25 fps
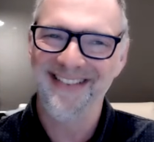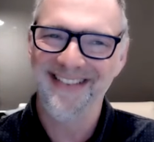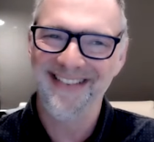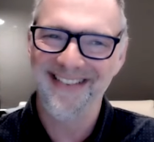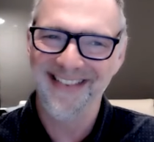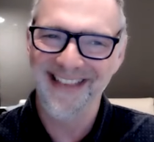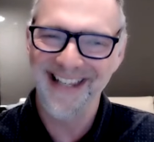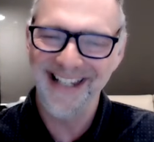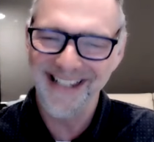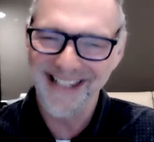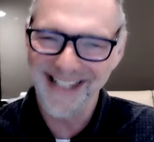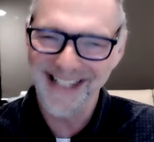
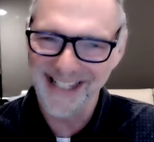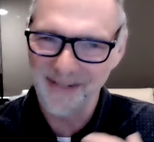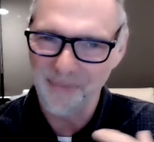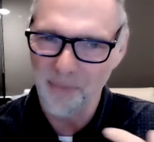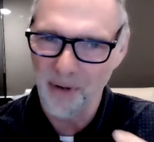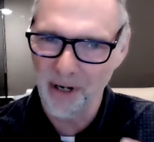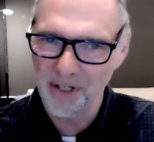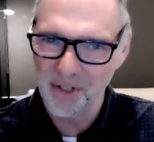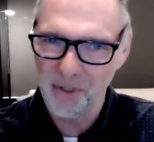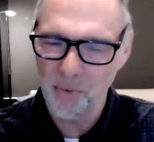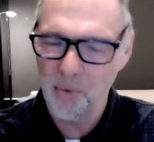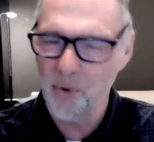this is
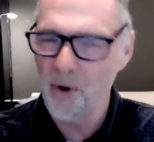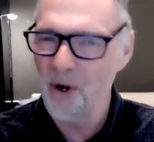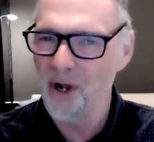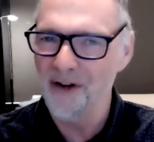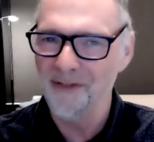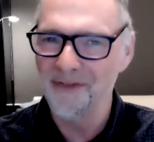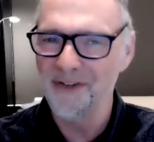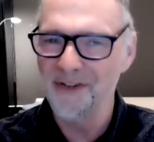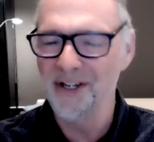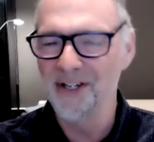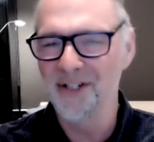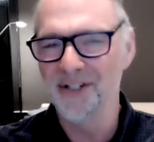what
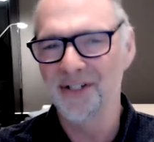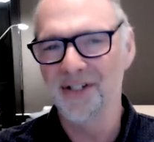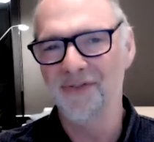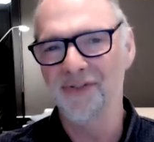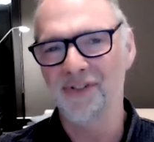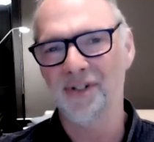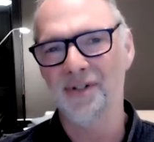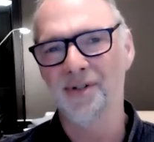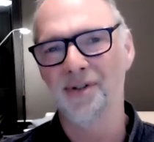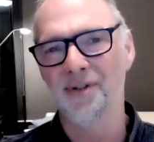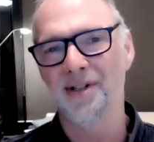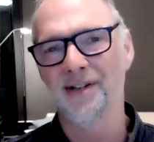12 years of
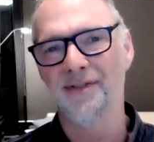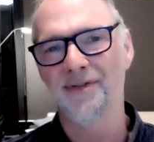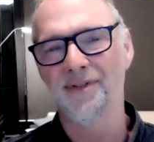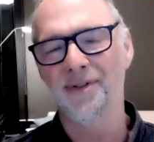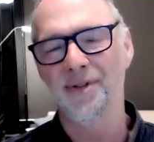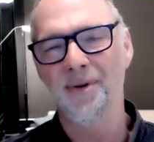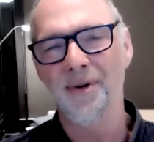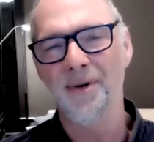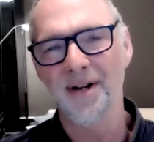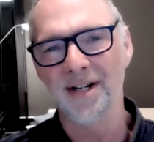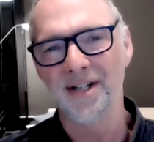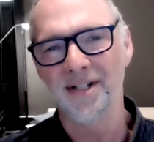school have
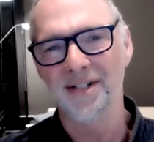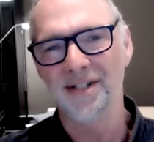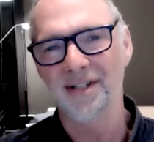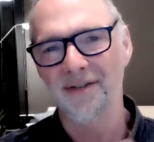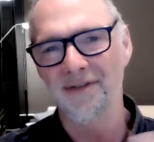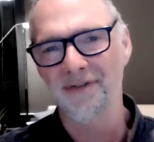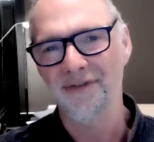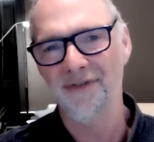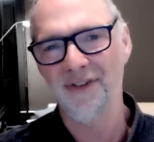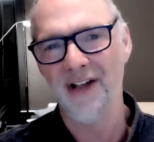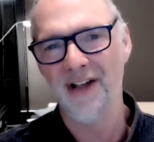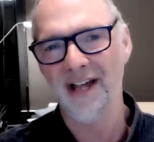taught us that
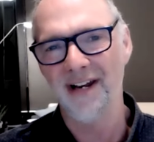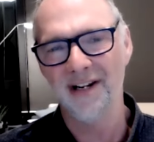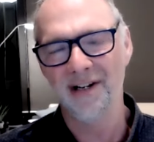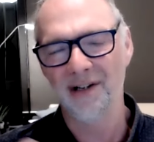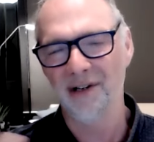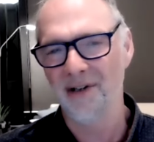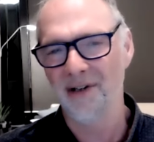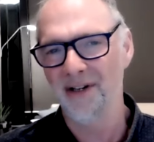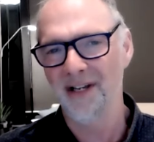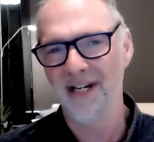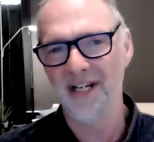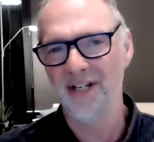fun and
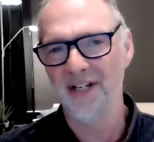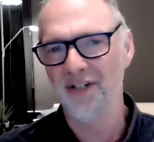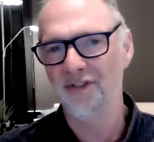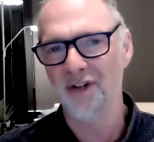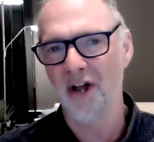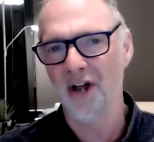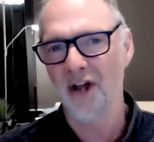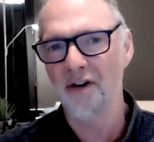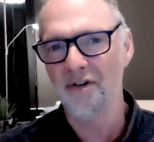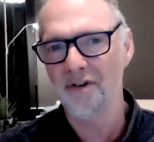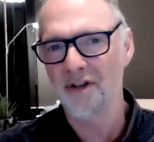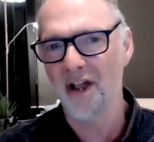learning
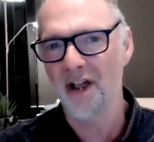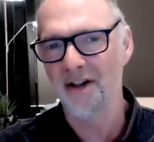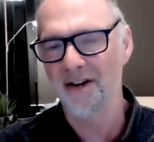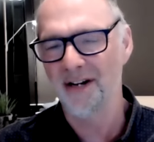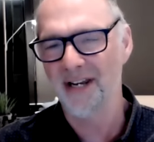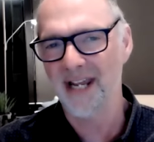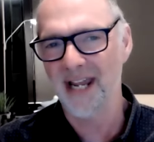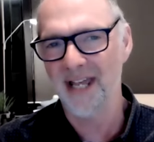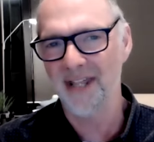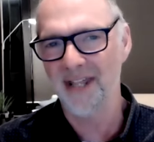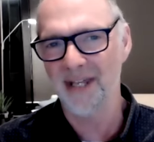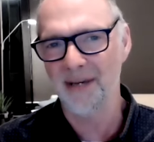don't go
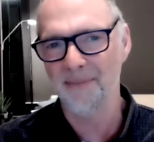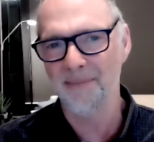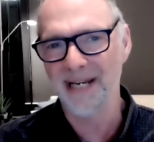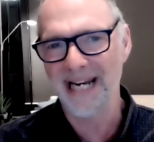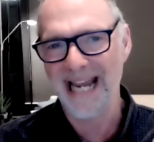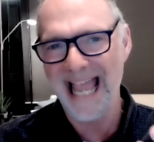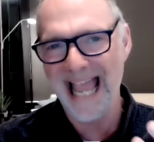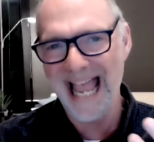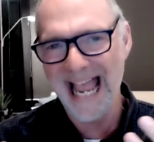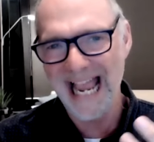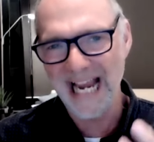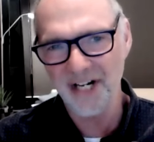together, but
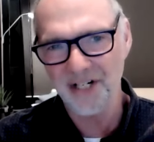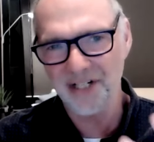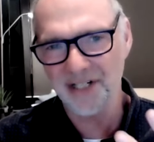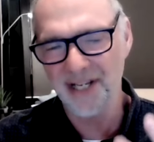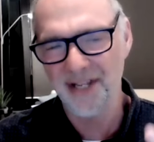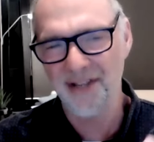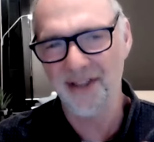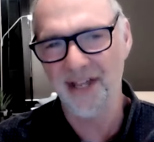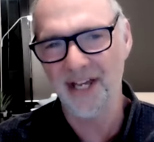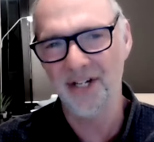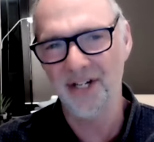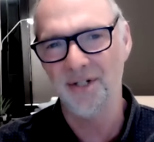actually
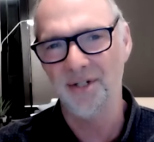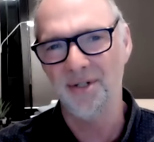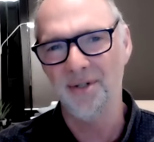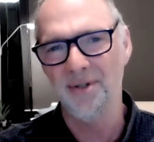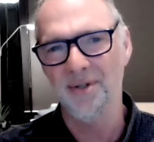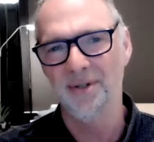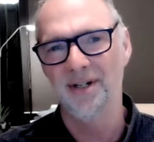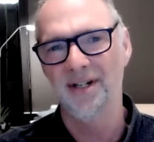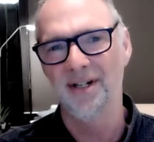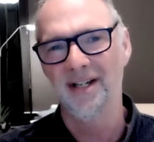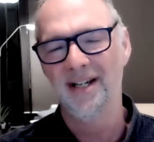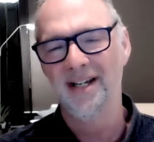they
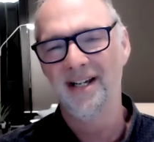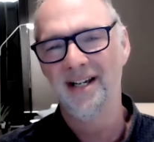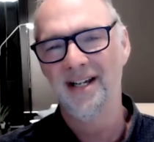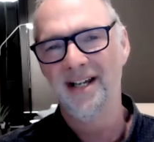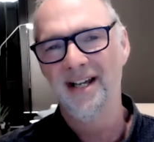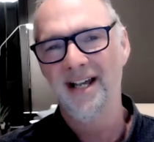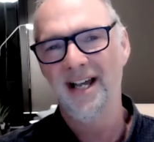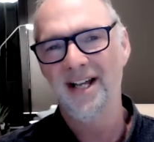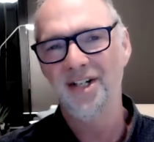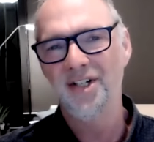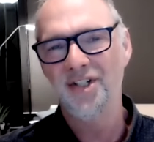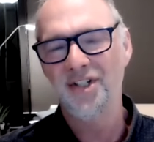should.
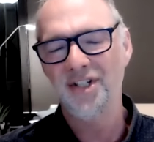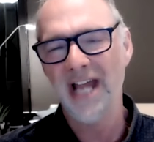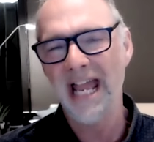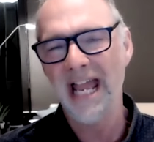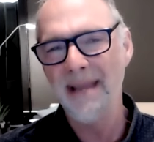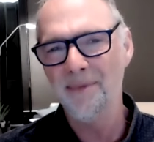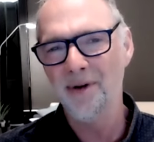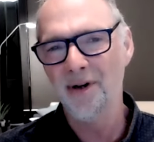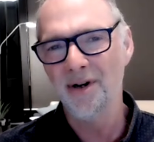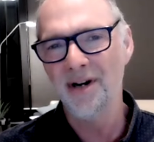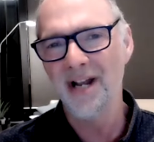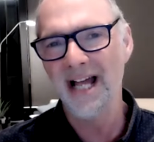And
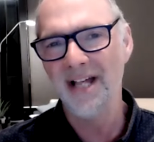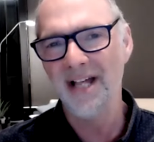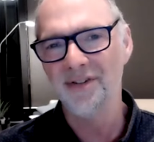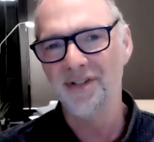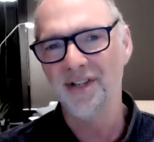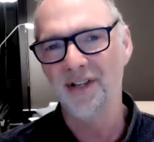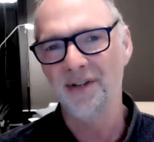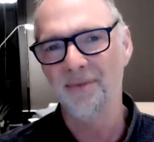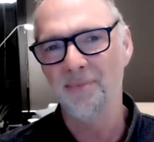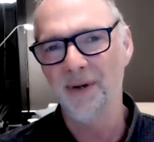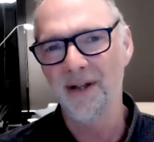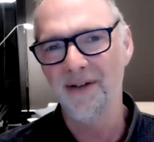shame on us
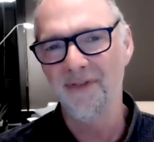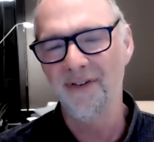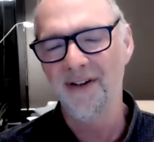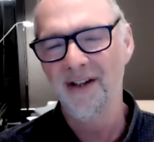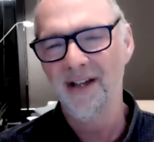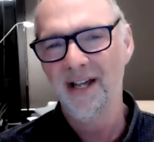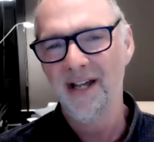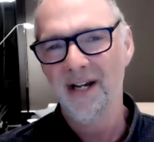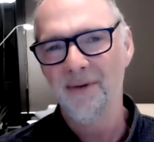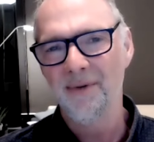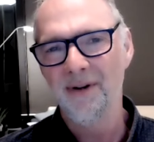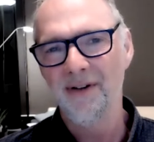that we've,
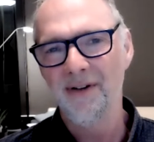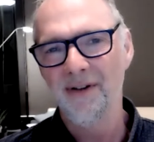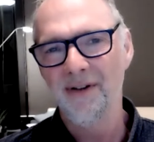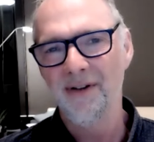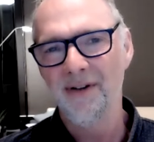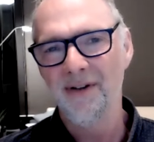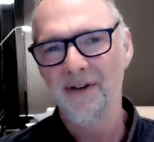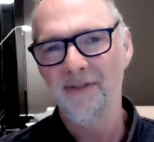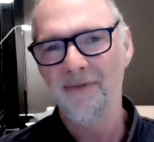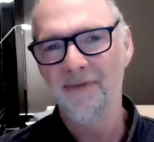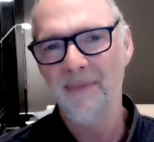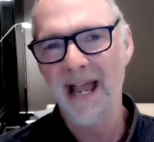we've
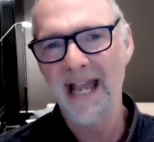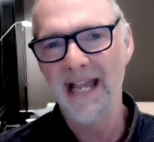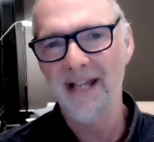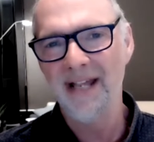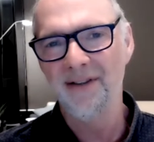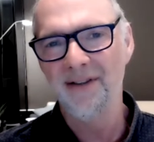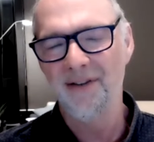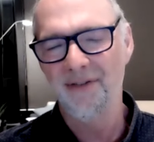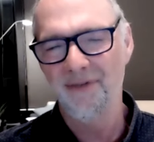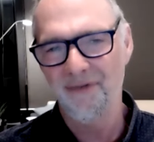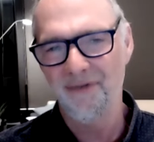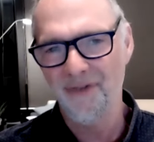
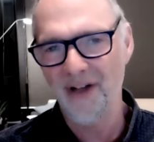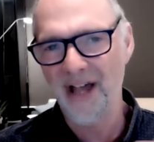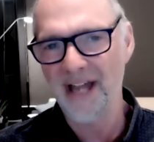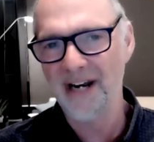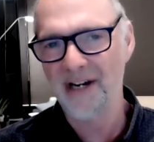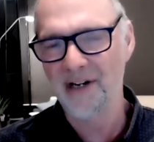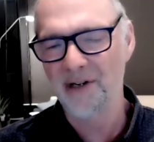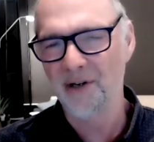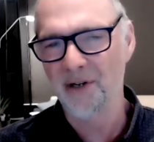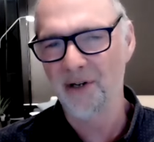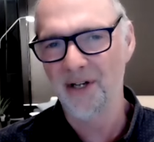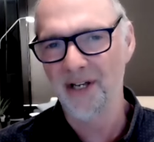made
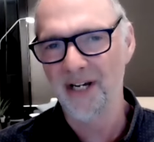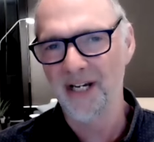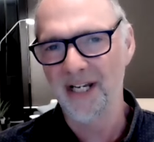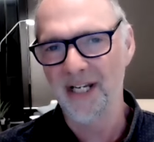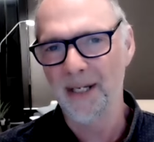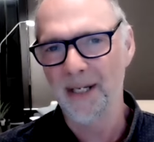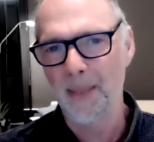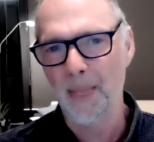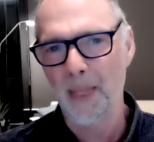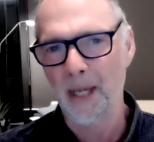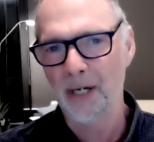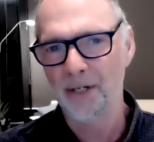fun and
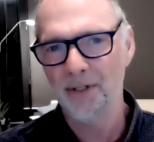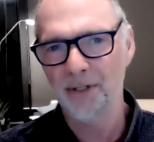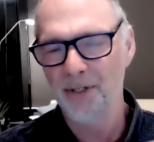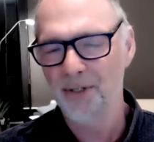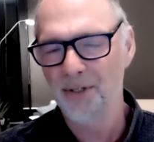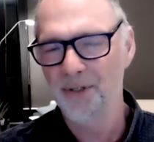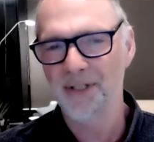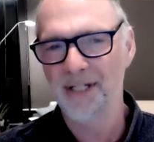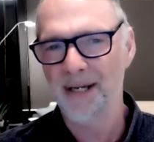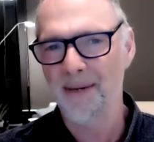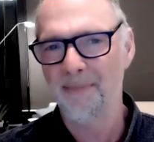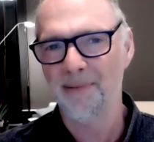learning
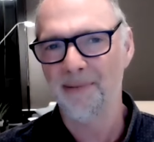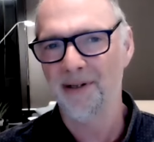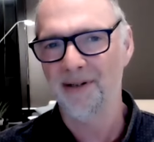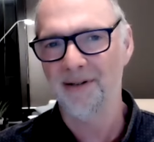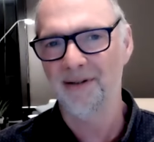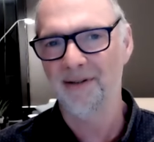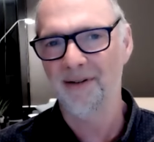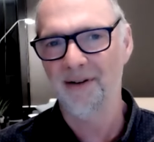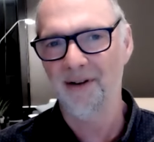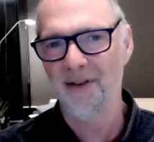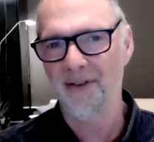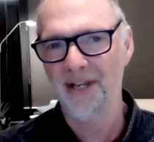two separate
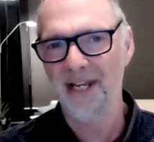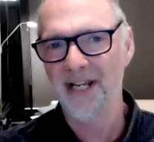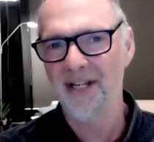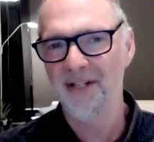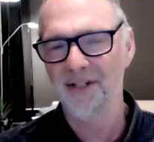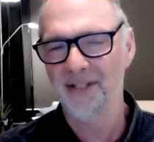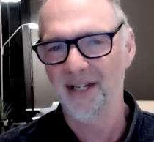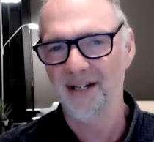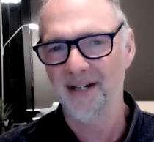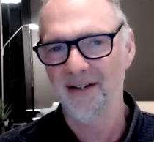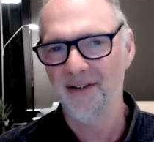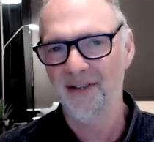things
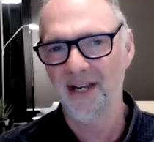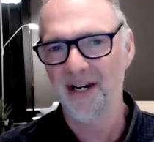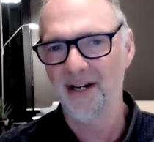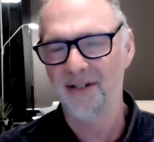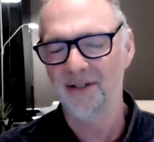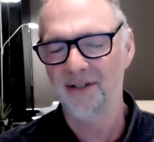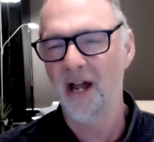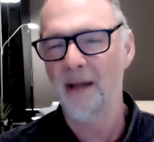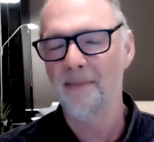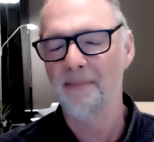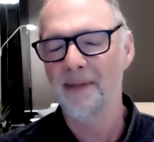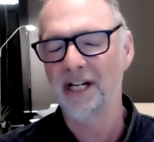that, that are
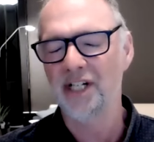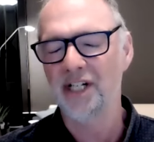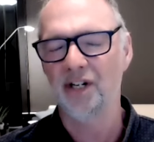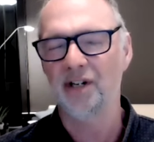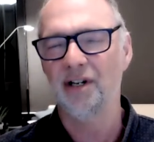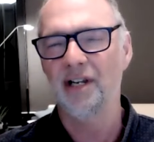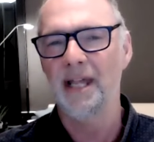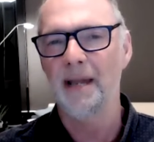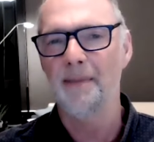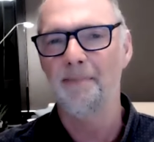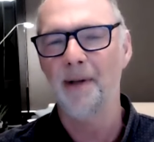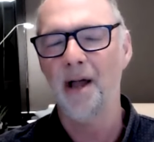diametrically
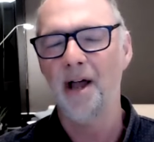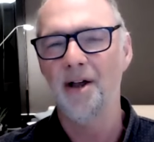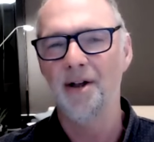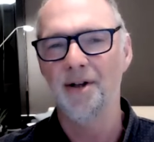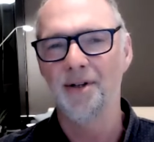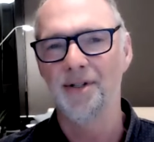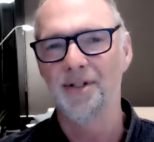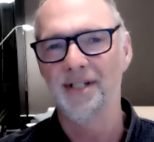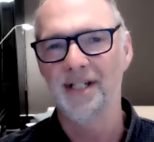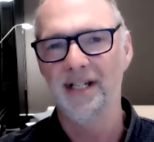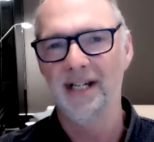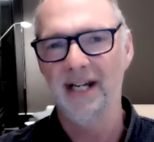
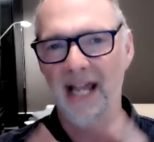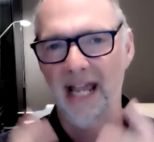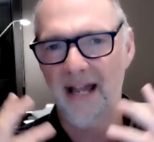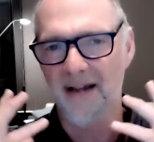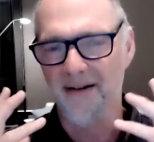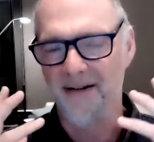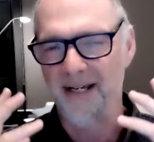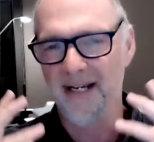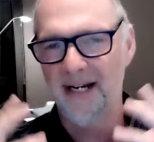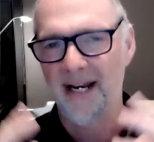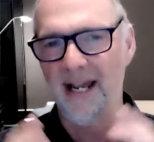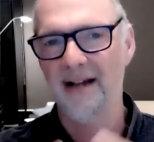opposed in our,
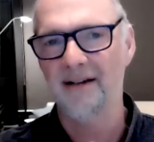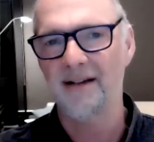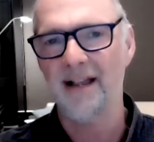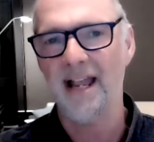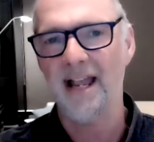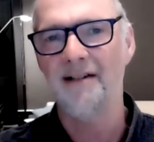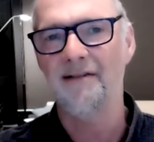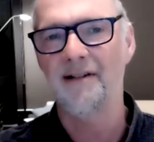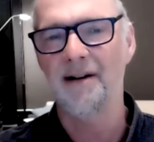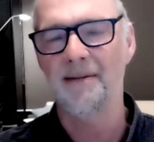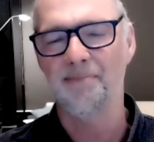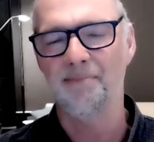in our
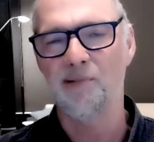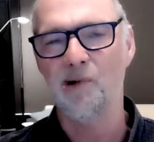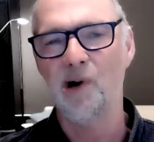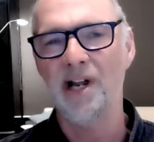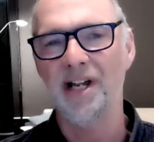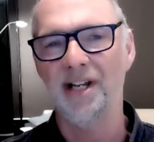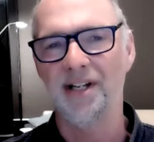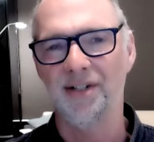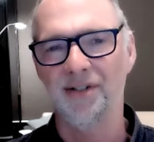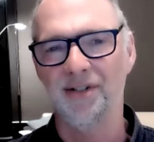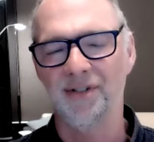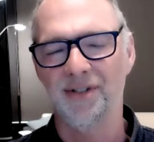current
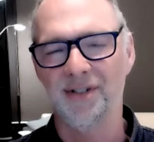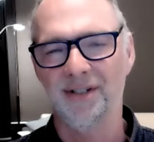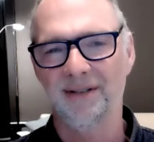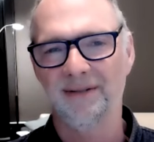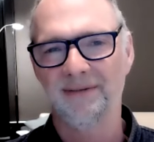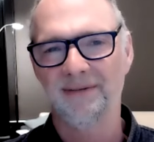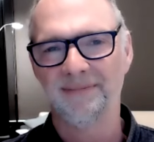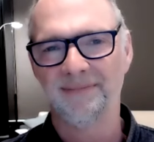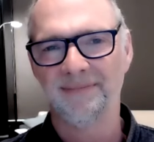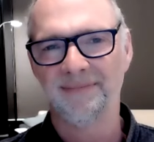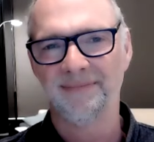brains.